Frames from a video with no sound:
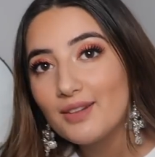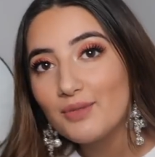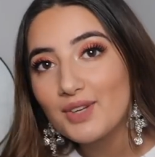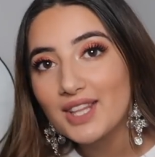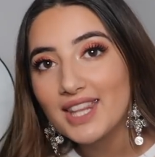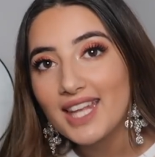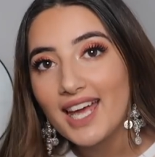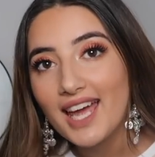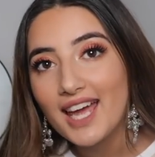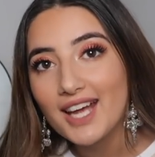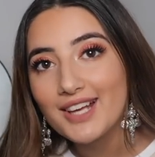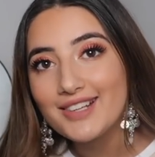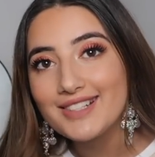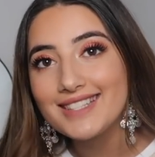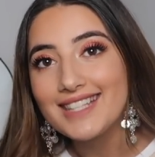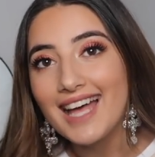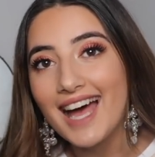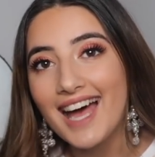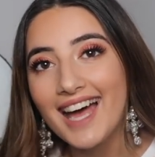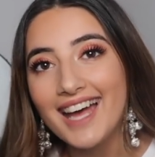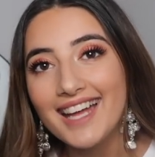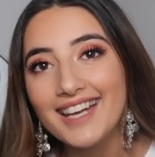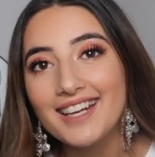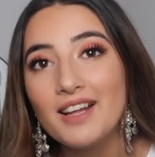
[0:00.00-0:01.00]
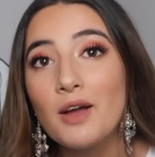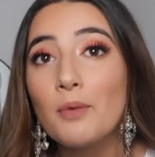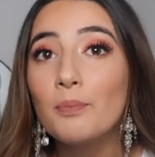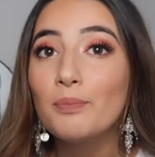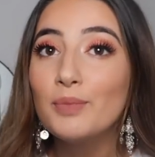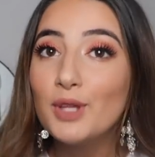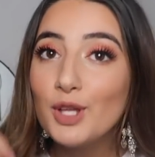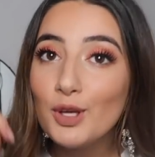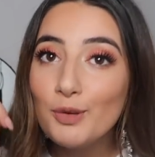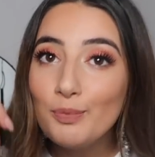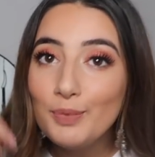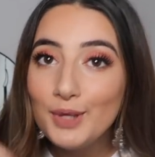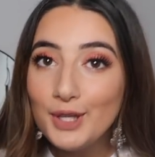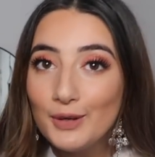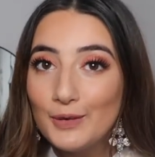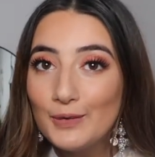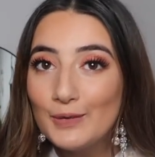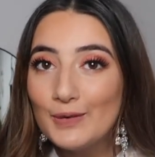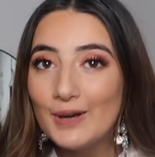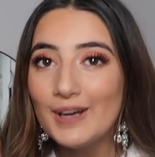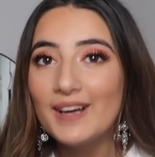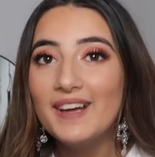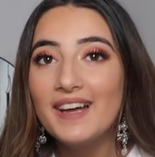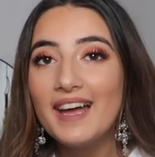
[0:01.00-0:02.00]
What the heck is that? Pew pew.
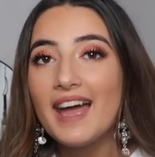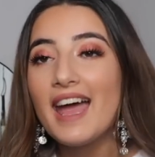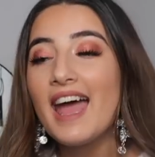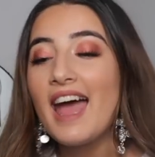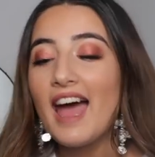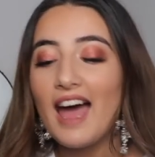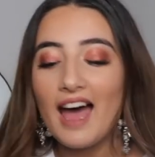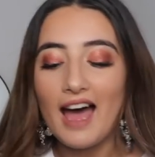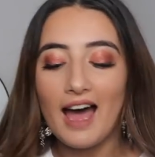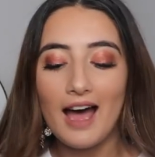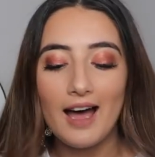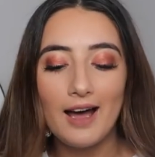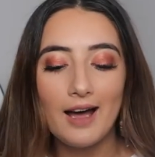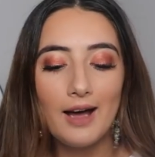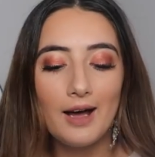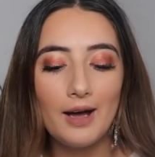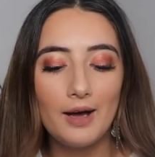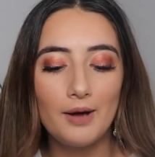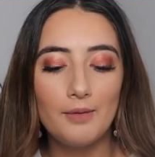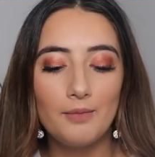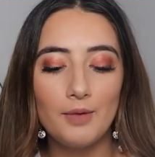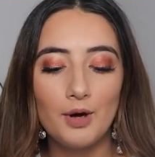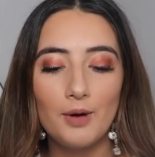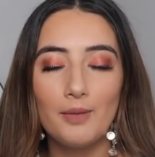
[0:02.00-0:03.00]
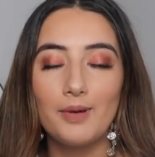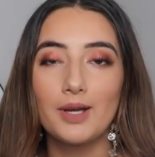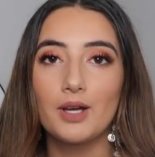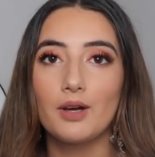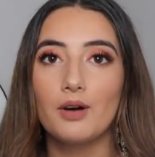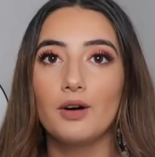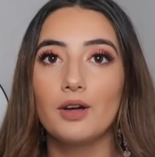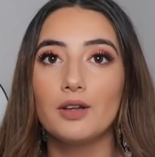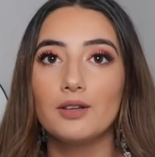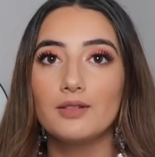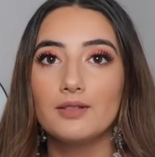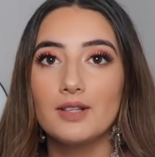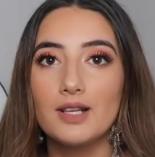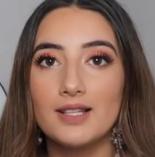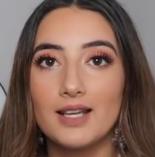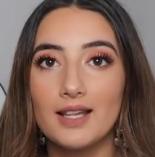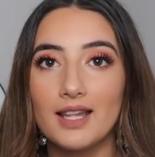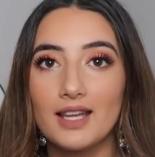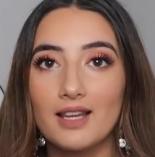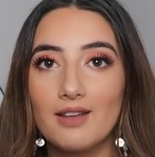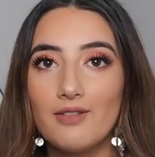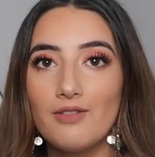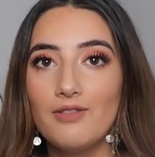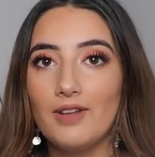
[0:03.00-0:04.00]
Oh my god, is that
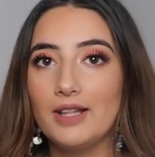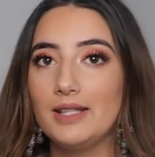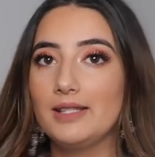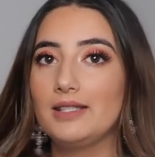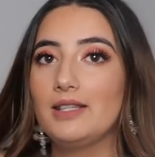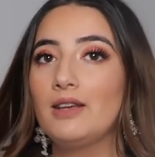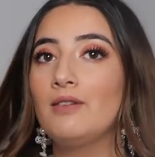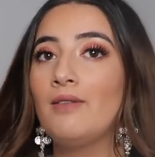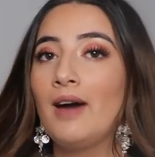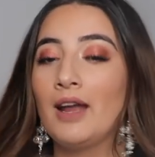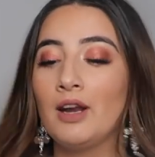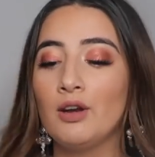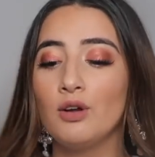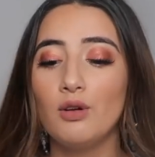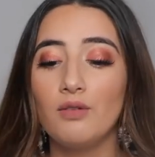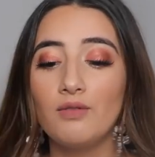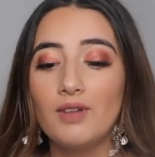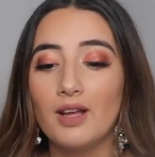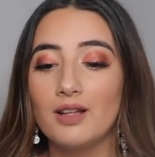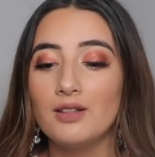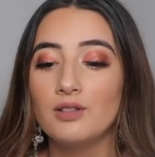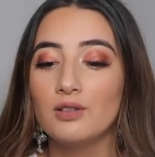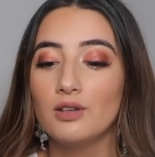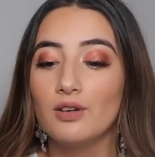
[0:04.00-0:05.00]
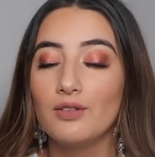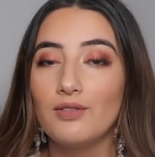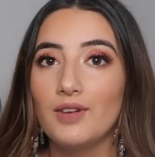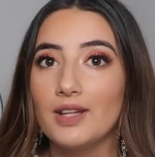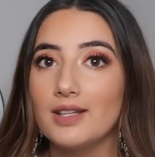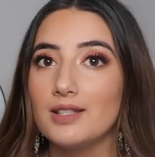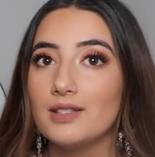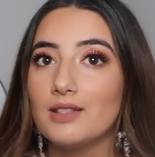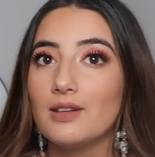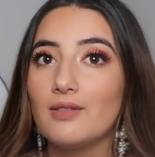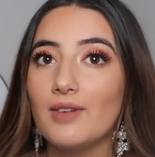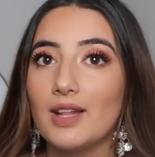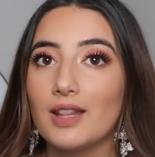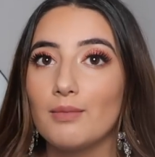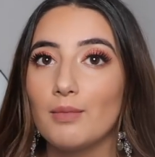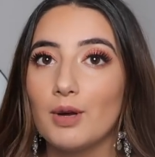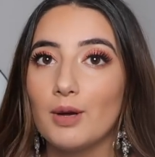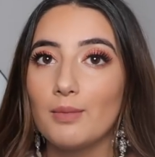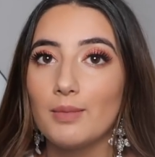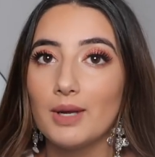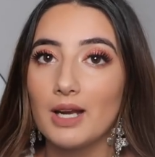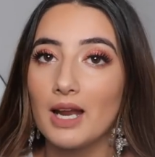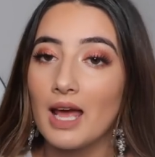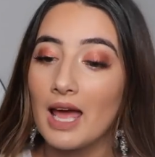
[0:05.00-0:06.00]
like offensive? I don't know if guns are offensive at the
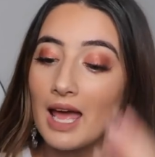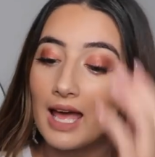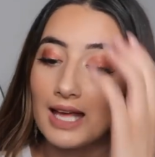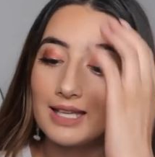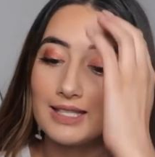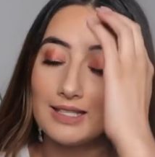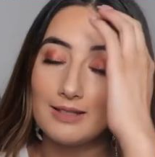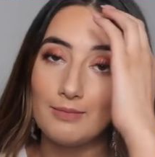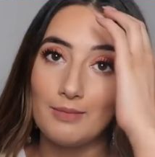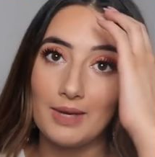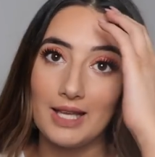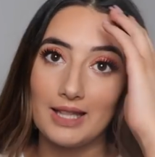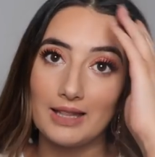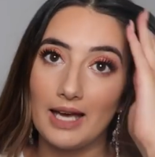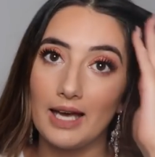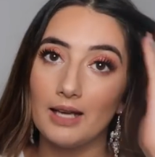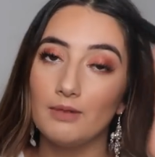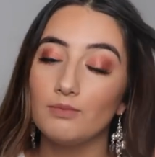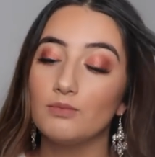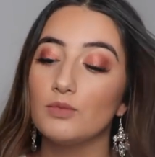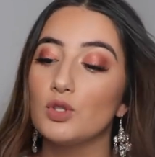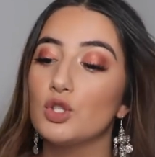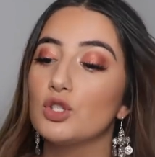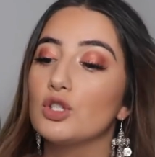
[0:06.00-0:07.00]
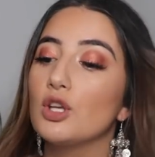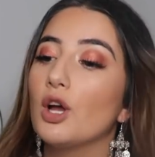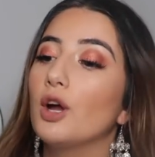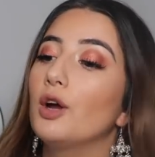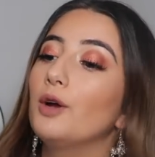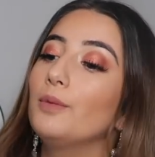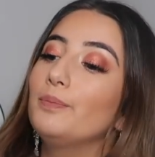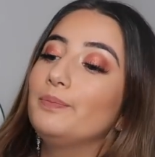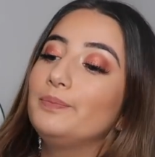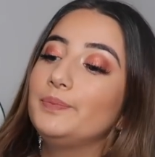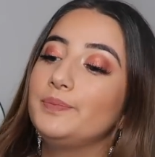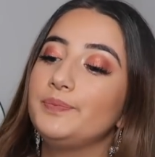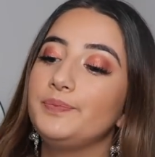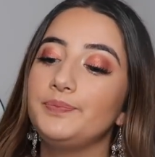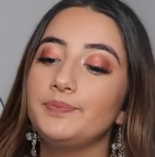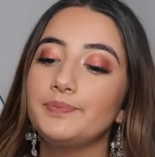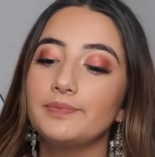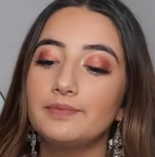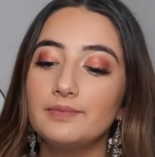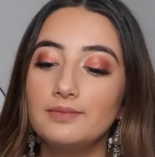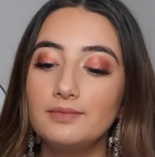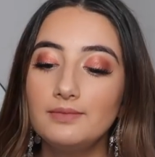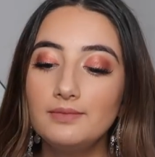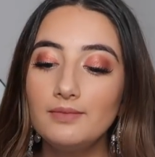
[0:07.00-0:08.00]
moment. Didn't mean that. So,
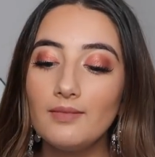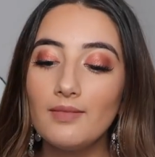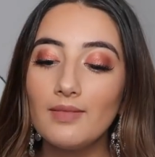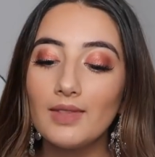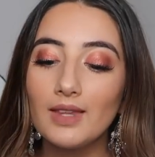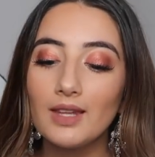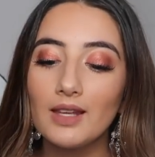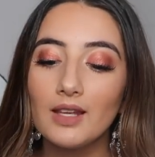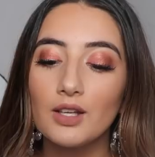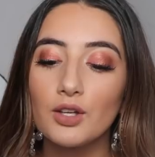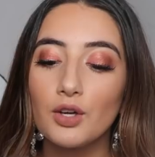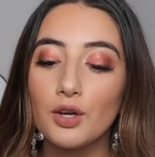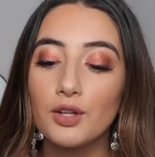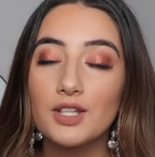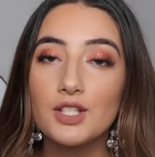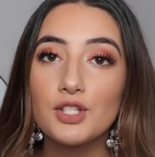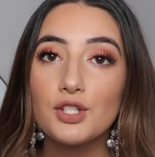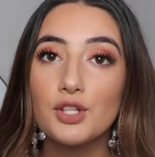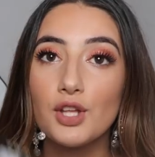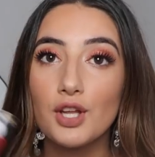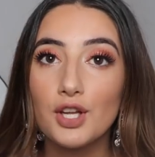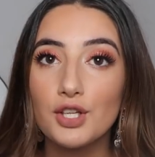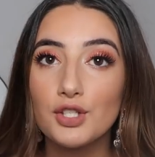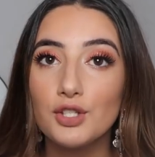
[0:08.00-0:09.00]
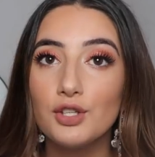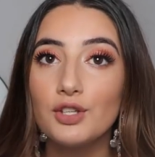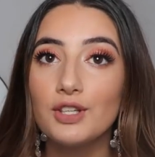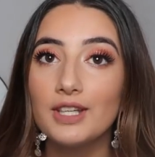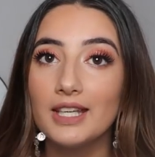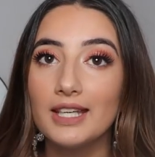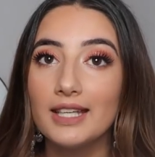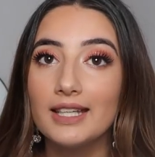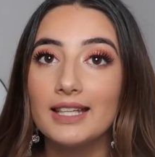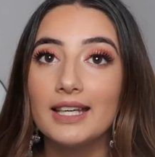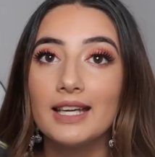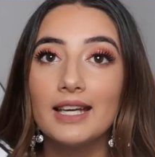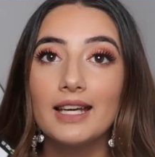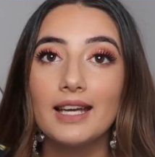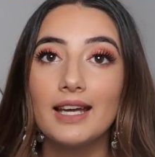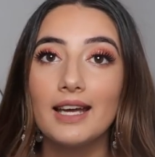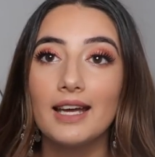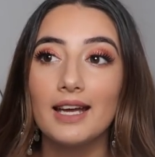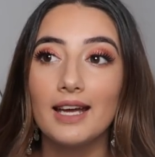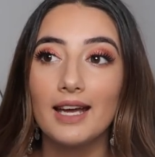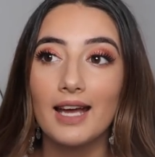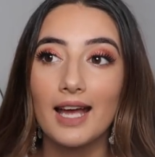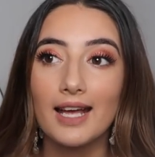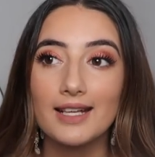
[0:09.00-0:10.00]
got this 32 gig
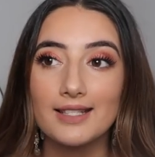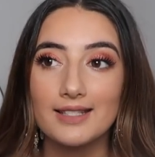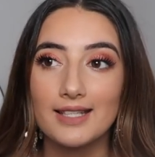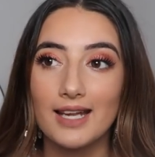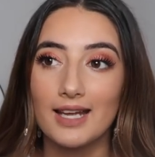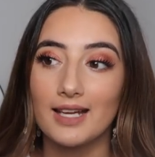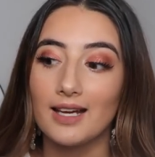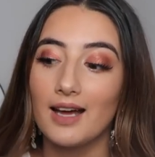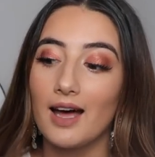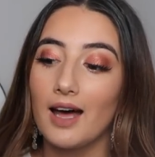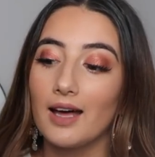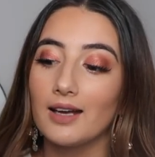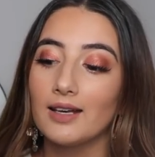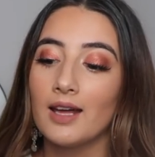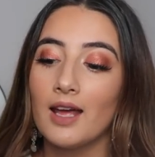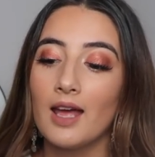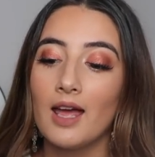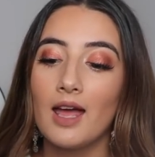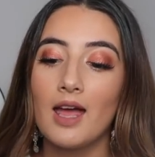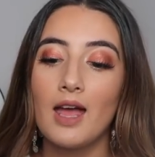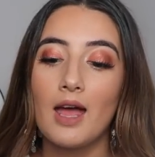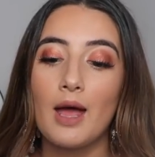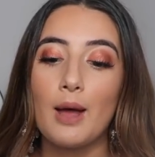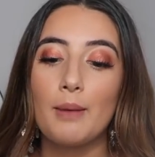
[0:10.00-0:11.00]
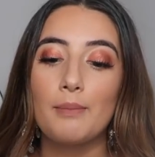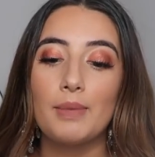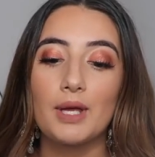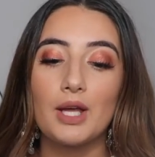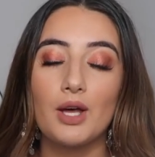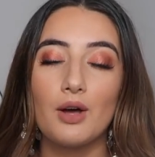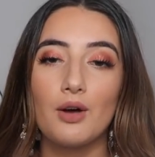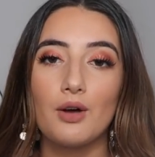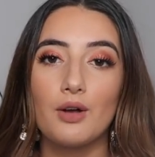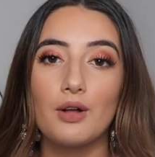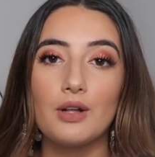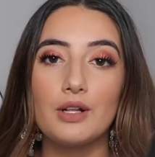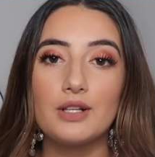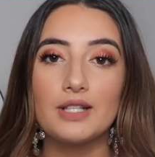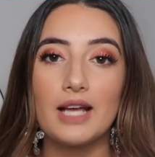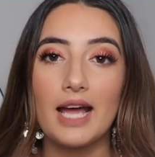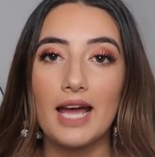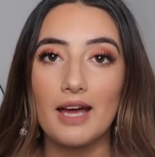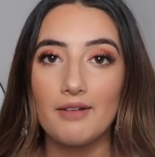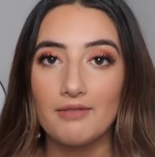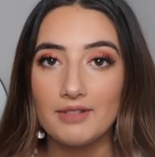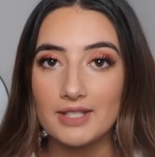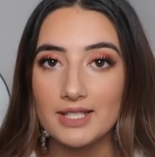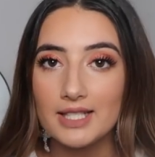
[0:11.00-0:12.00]
SD card, because I
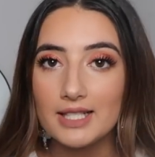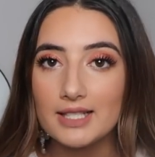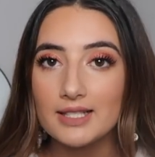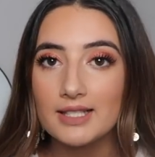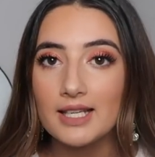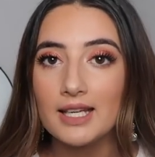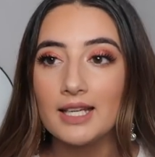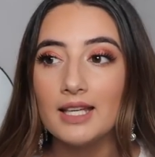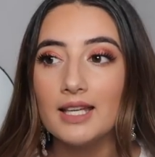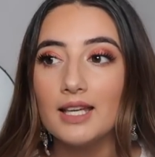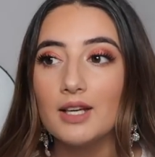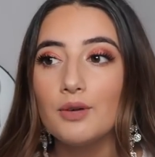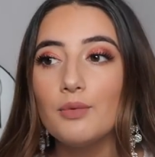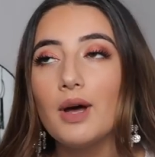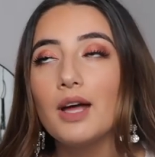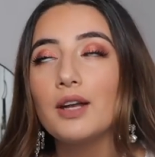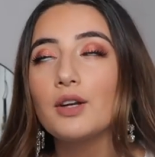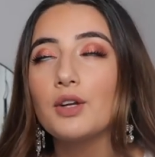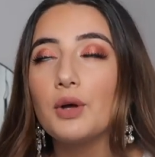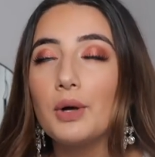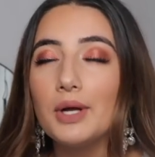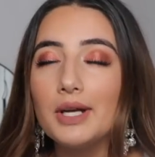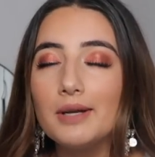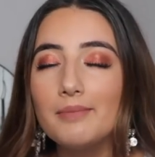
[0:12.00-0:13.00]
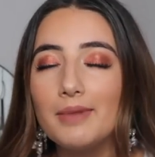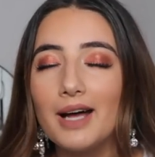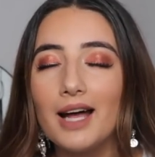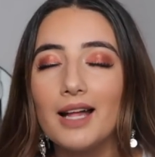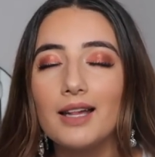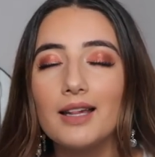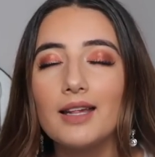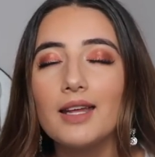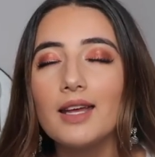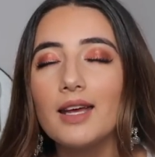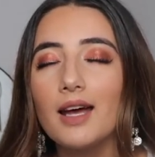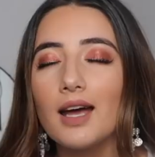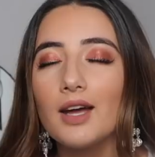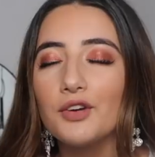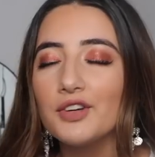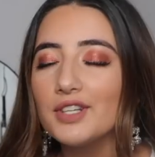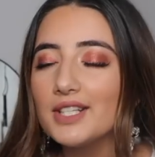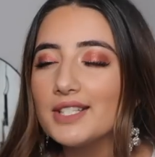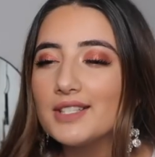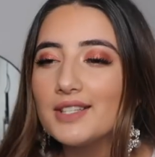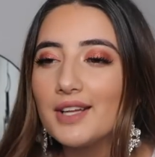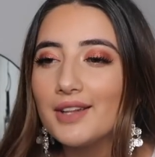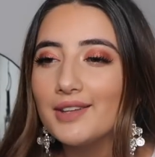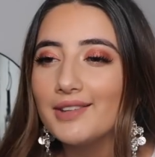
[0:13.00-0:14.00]
have a 16 gig one, going to Bali, I
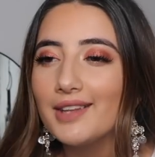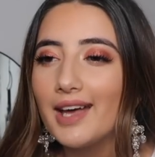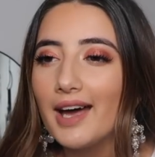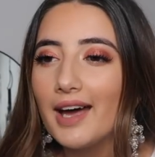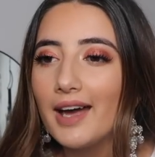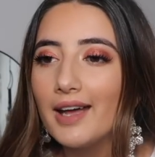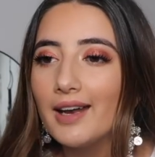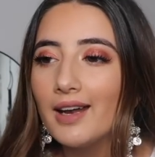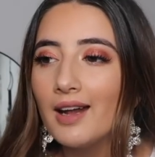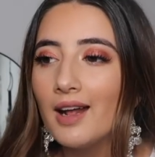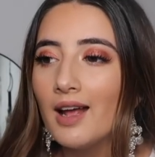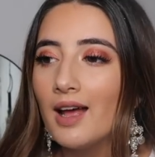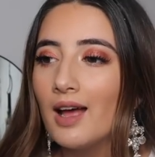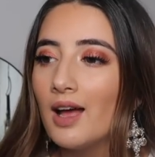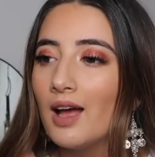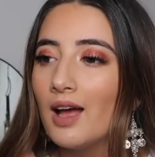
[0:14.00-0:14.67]
already said that.